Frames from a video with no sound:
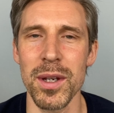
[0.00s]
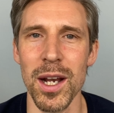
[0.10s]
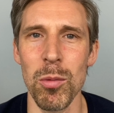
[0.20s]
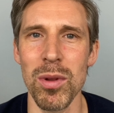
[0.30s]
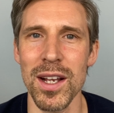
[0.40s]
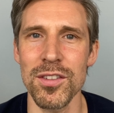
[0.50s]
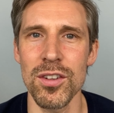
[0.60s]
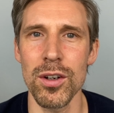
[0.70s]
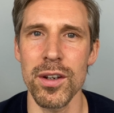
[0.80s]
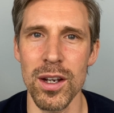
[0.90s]
Callum
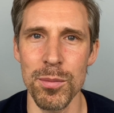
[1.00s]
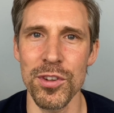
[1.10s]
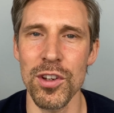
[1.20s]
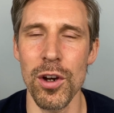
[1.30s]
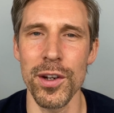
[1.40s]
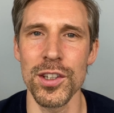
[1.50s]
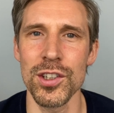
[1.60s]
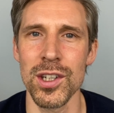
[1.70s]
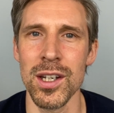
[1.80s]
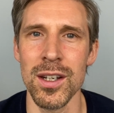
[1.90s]
Blackstock, I'm
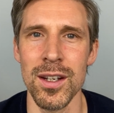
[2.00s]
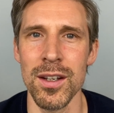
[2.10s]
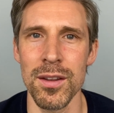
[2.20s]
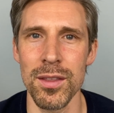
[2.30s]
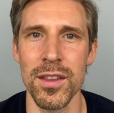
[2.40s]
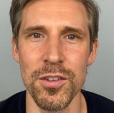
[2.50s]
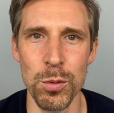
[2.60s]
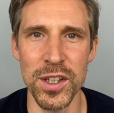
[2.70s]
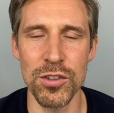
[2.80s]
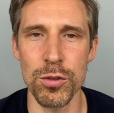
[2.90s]
Scottish.
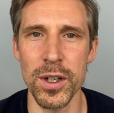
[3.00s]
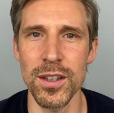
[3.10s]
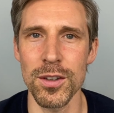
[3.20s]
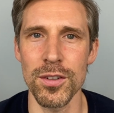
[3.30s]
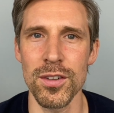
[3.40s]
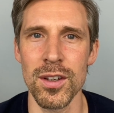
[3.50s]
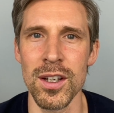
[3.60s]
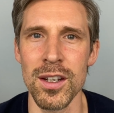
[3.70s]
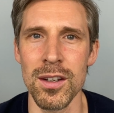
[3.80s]
This week's trailers.